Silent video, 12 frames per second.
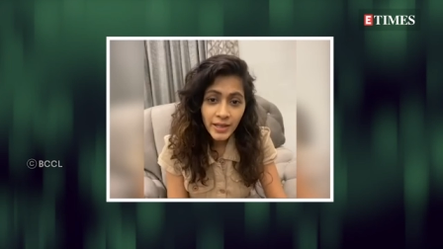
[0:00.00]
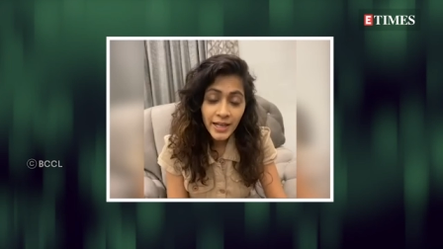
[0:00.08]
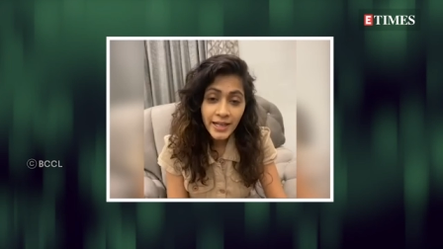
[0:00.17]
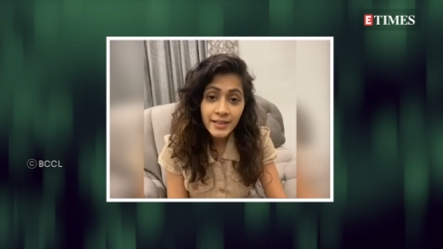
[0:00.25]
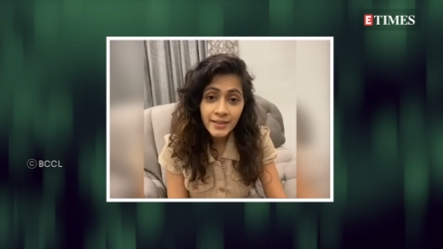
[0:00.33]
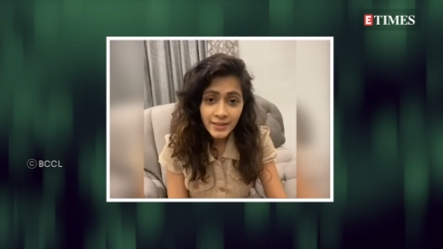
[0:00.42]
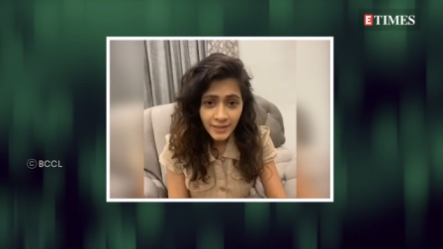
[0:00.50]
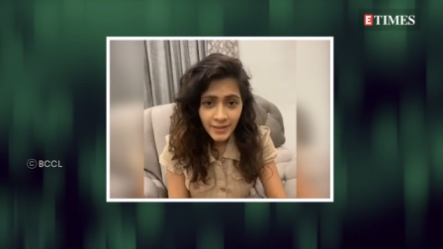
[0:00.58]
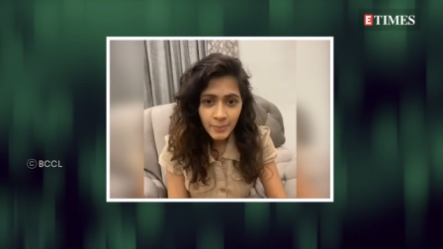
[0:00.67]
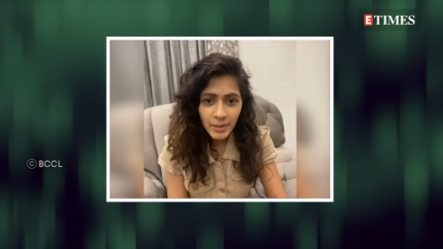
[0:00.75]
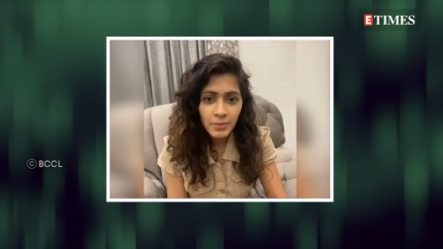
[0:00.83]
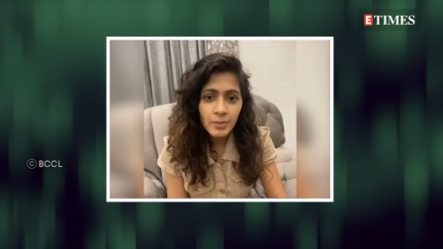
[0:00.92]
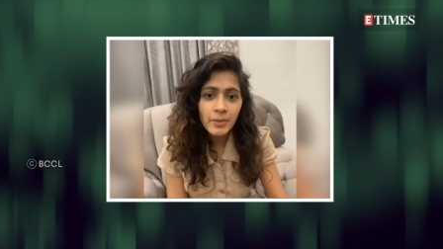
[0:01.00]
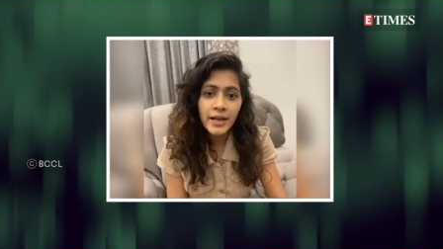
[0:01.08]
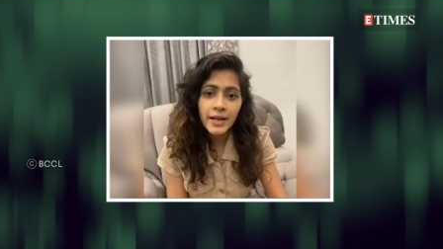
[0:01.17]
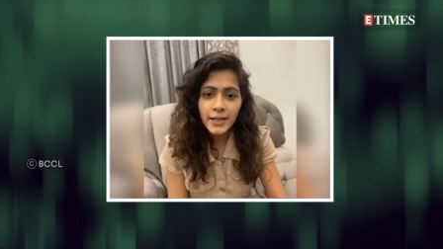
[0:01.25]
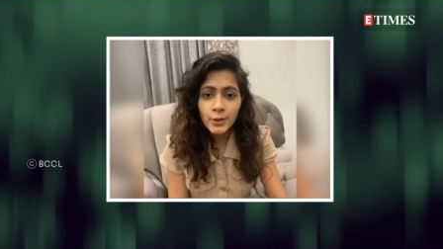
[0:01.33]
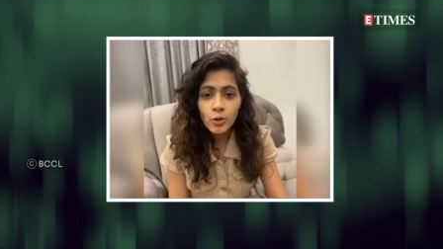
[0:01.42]
I clearly remember
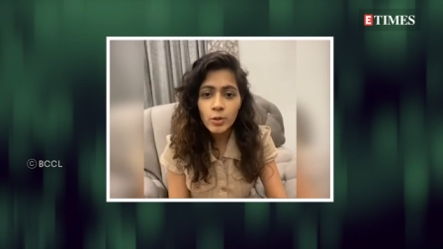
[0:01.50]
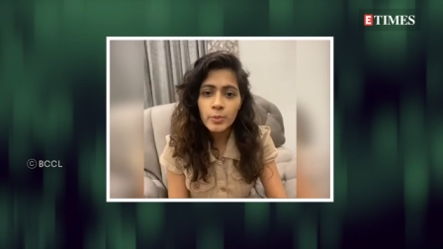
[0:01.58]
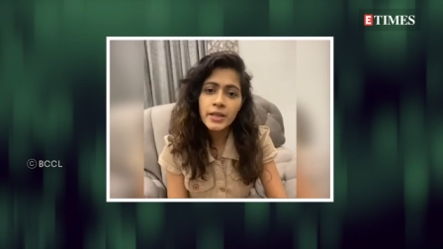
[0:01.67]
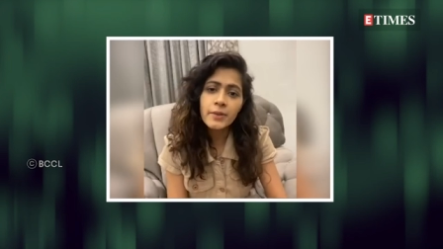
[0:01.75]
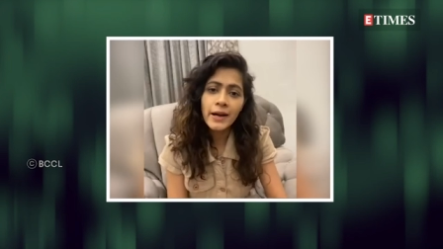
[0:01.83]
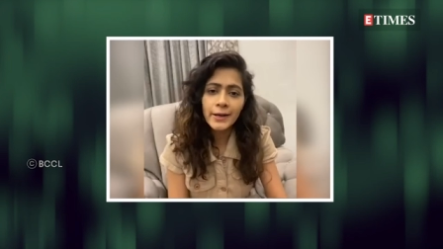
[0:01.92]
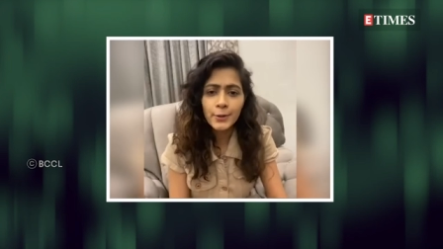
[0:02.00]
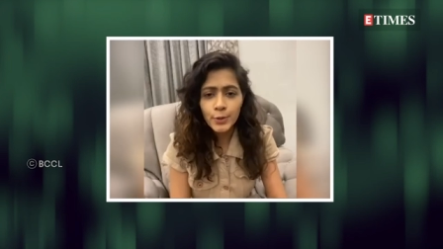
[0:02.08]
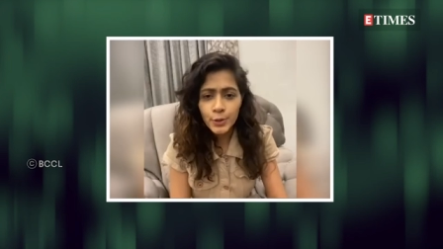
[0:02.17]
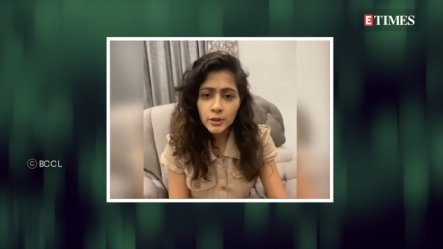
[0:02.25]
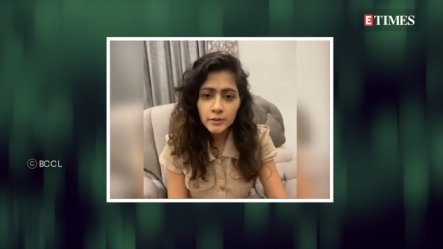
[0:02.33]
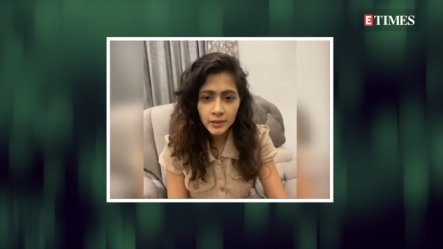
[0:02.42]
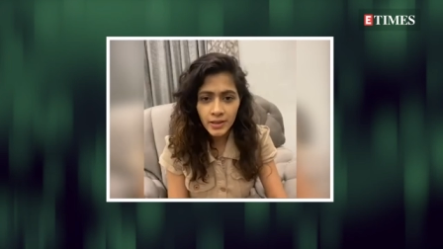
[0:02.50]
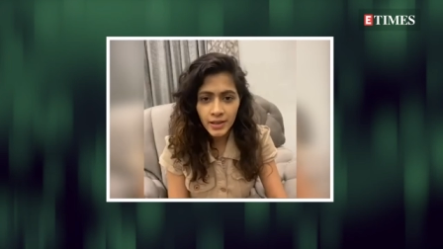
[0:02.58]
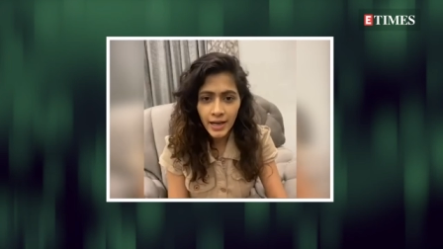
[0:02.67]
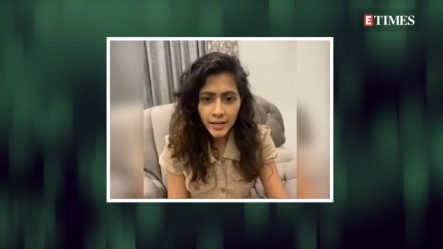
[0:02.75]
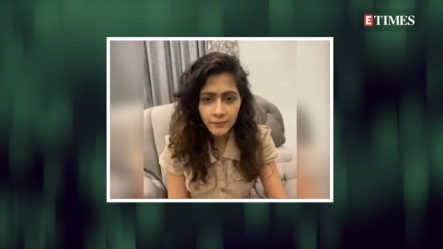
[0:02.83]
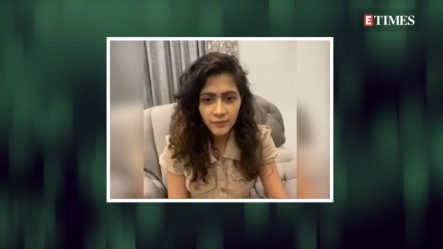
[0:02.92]
my AD told me, why don't you give it a
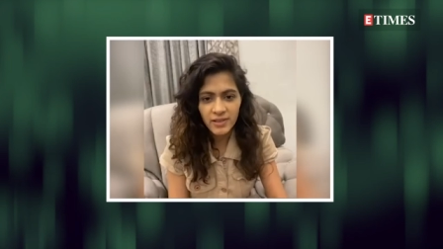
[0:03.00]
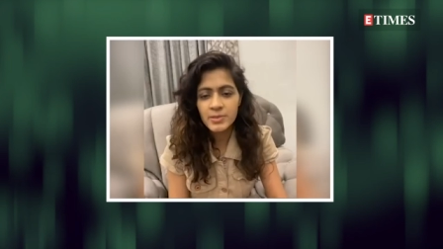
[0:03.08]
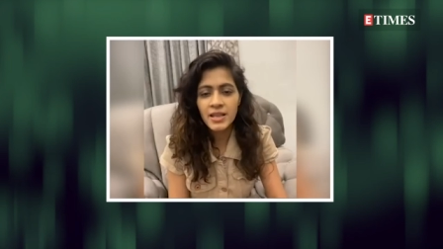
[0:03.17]
try in films?